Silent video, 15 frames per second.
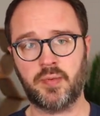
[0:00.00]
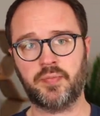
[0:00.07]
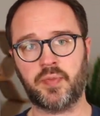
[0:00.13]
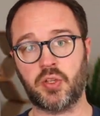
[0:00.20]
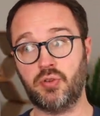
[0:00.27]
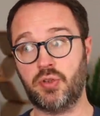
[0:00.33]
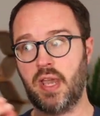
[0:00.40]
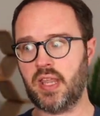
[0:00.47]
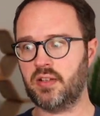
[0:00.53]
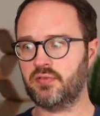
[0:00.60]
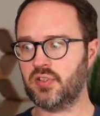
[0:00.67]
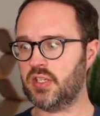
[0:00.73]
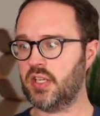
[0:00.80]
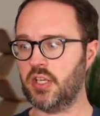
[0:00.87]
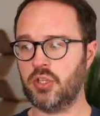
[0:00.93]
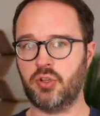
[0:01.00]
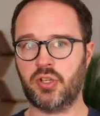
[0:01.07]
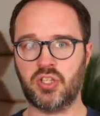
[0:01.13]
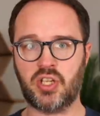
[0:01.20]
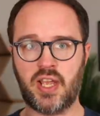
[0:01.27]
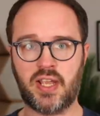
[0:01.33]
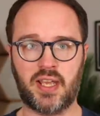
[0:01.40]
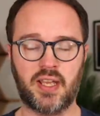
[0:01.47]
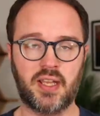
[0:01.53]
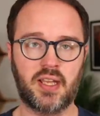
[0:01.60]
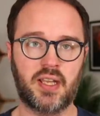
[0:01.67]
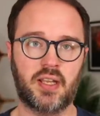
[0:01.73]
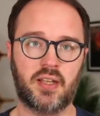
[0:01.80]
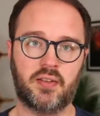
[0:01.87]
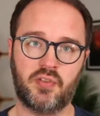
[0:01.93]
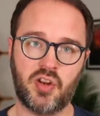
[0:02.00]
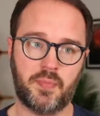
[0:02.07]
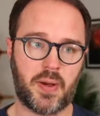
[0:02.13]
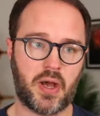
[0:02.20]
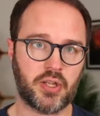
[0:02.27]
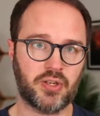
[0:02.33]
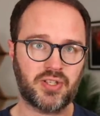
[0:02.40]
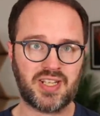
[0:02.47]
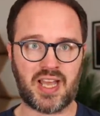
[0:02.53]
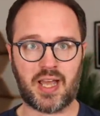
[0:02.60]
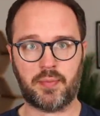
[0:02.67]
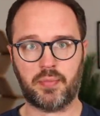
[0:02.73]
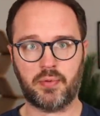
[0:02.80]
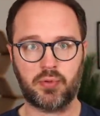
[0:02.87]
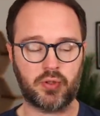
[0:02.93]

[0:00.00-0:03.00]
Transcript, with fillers: and you get the receipt and you can check it you're in a bar you tap